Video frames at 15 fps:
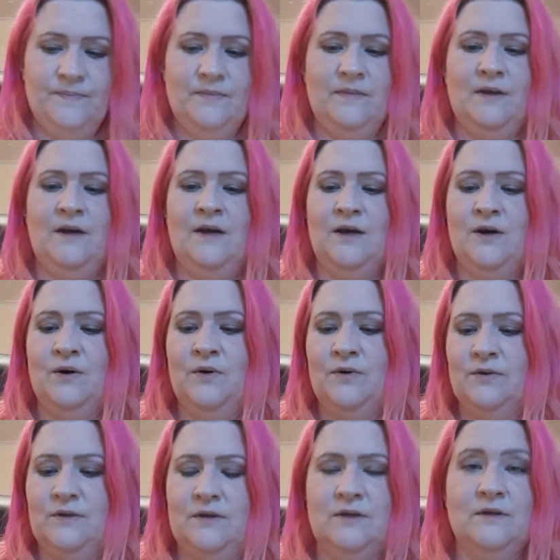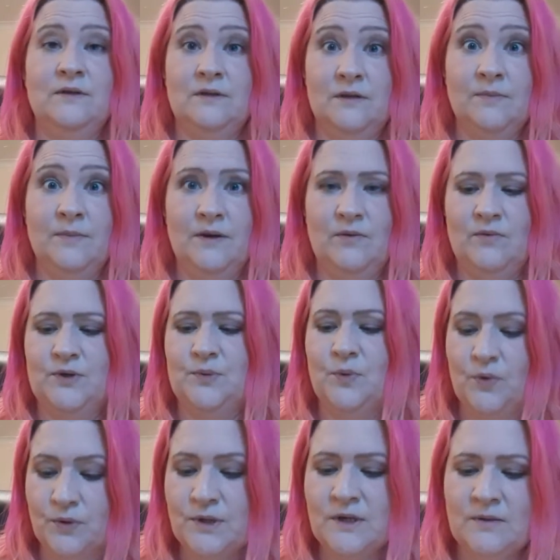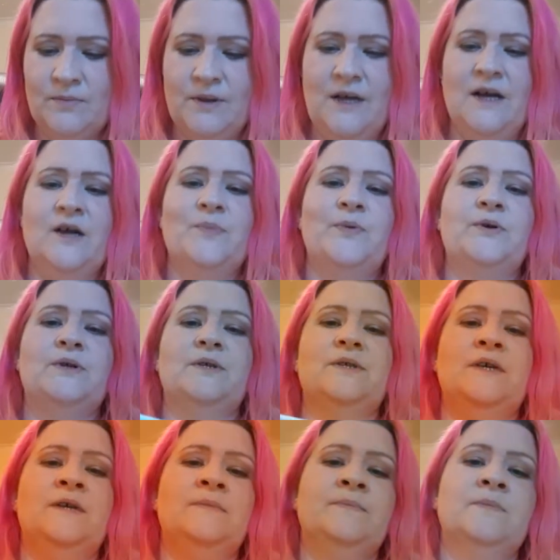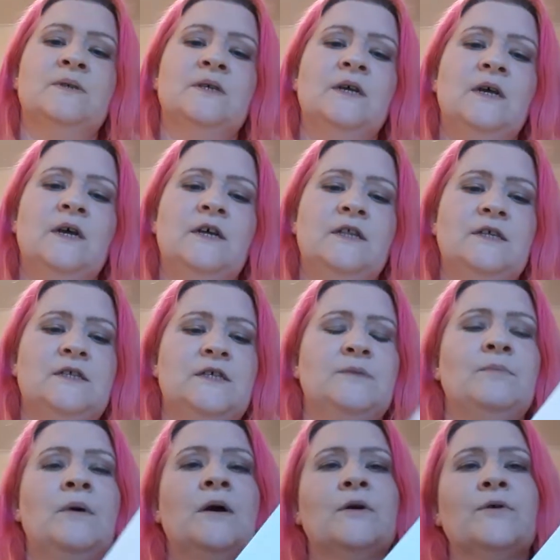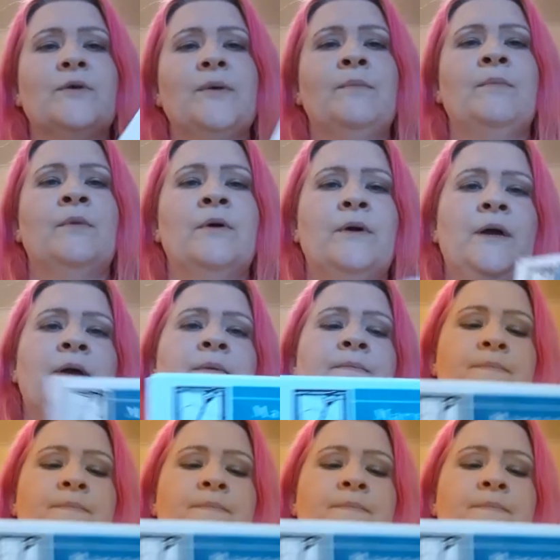I got something which wasn't Blackbird Designs. This is Margaret Murray.